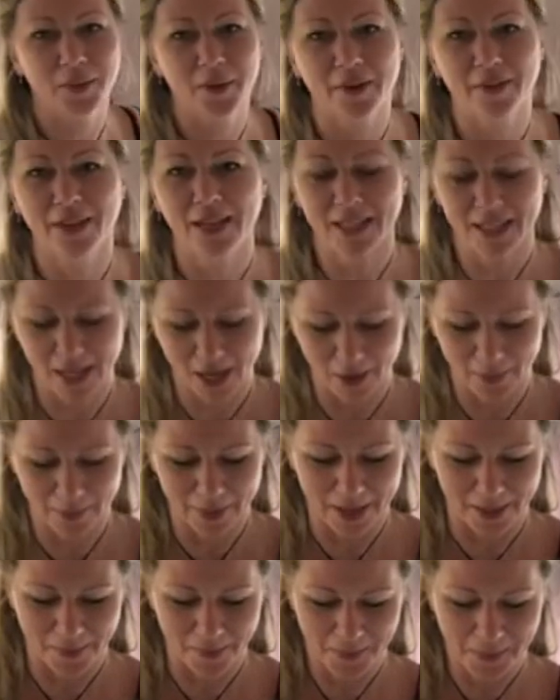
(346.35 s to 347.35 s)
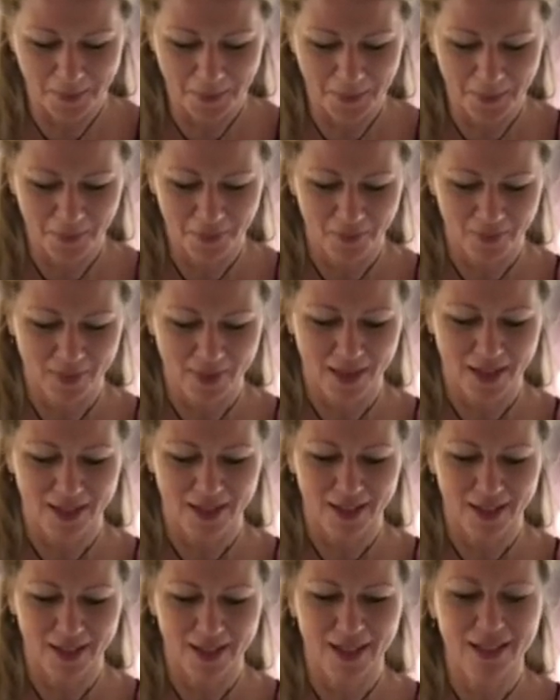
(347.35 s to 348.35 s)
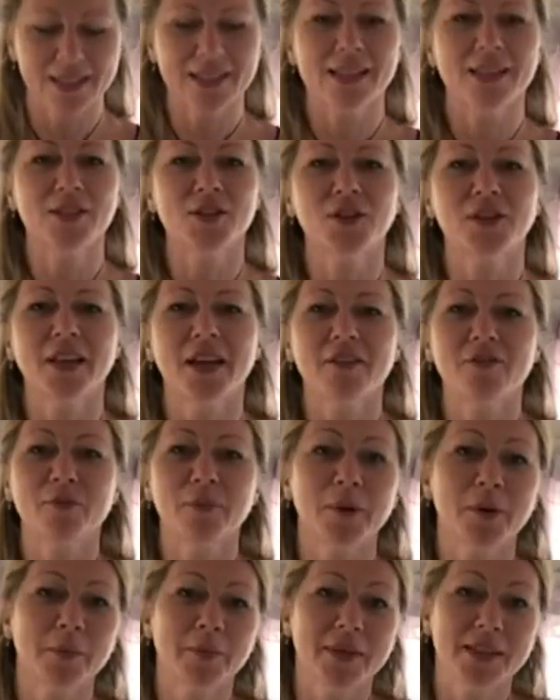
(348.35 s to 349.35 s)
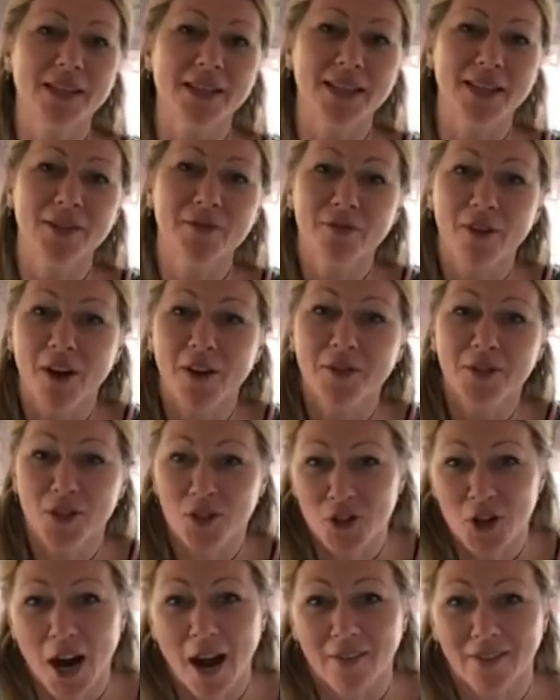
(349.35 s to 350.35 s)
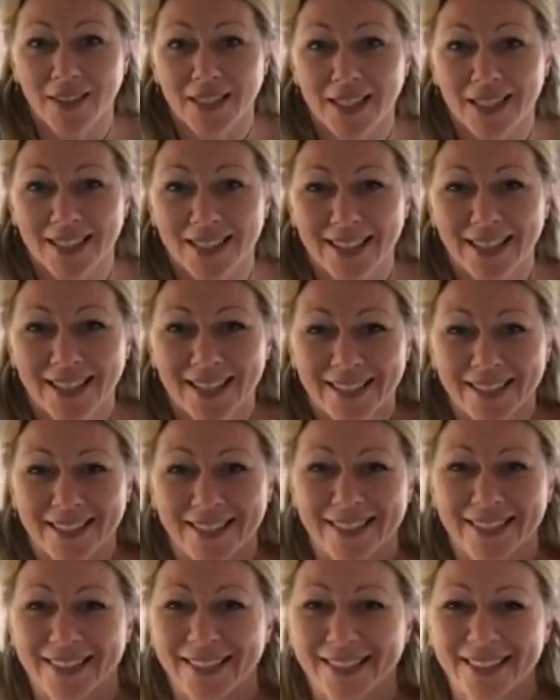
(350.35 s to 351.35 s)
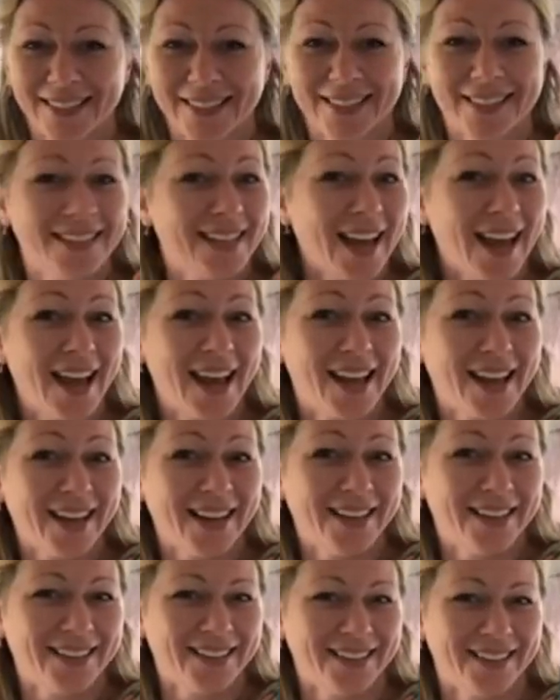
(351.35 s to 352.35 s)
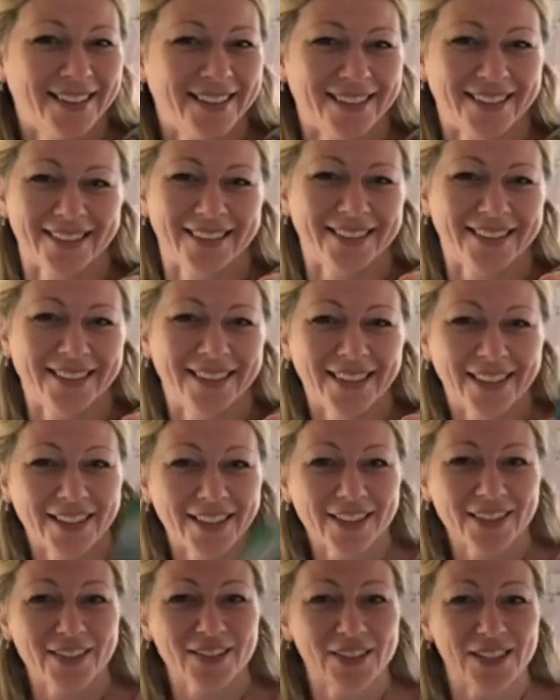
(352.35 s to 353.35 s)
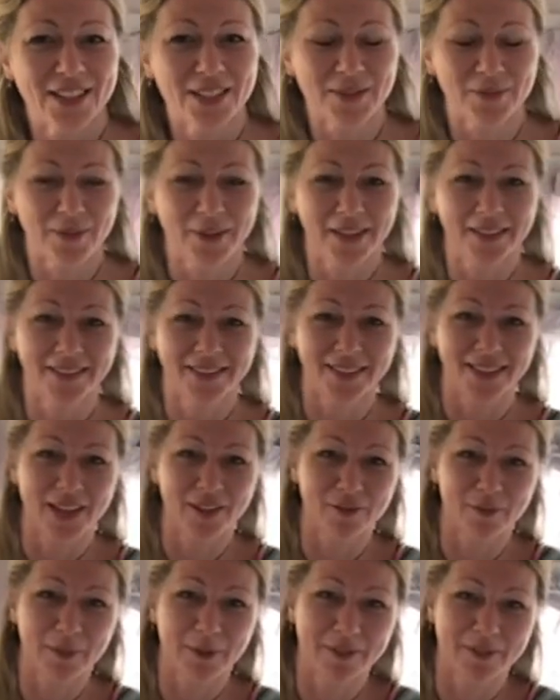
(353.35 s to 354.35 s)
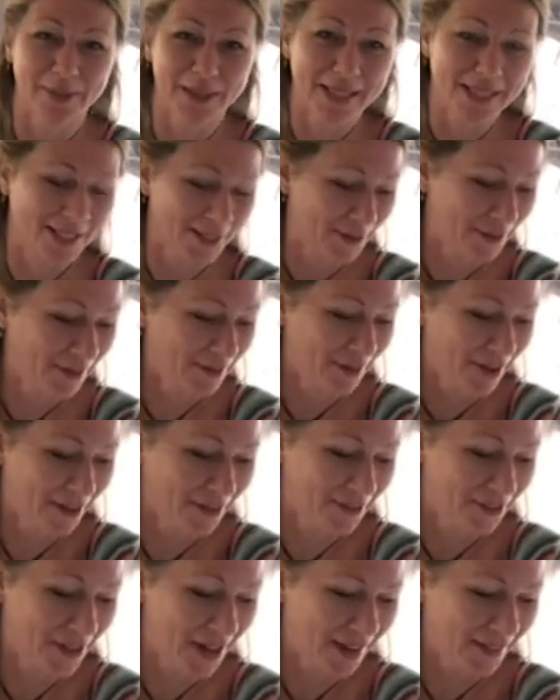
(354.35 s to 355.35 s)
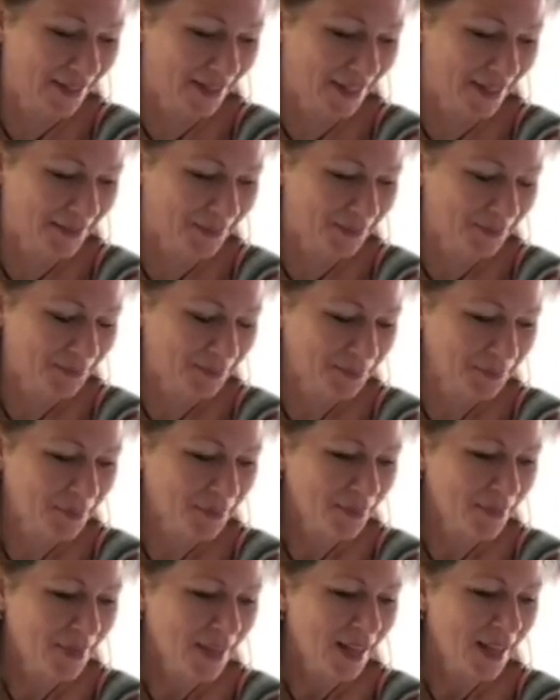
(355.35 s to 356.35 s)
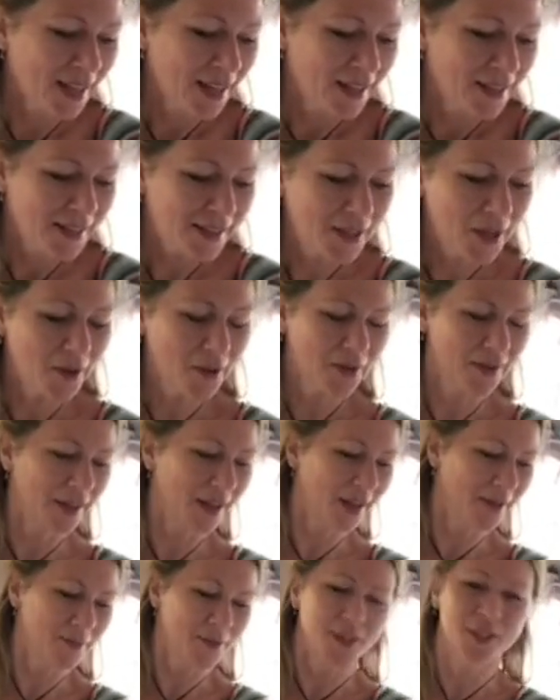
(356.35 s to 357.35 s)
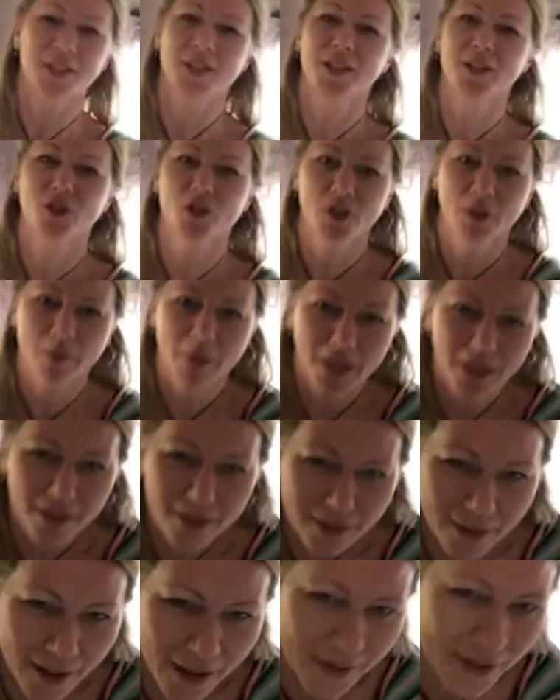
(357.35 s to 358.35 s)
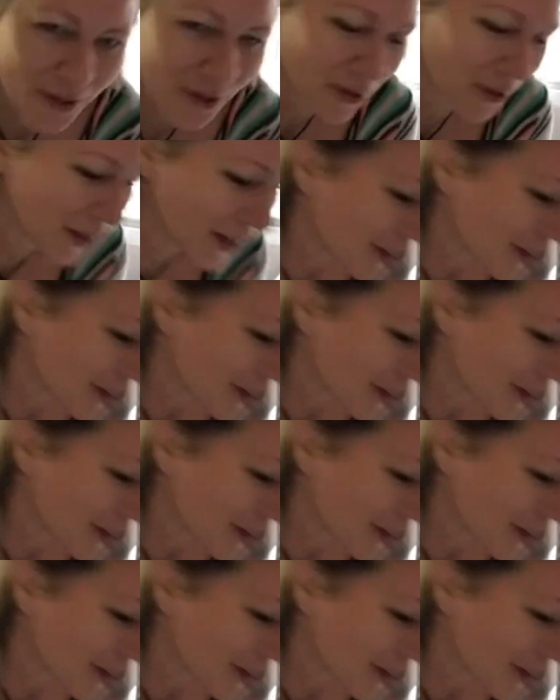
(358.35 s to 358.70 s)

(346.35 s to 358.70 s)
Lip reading: right now, but it says your life purpose involves traveling. Yay! Who doesn't want their life purpose to involve traveling? So I'm just gonna shut my heater off. Sorry, I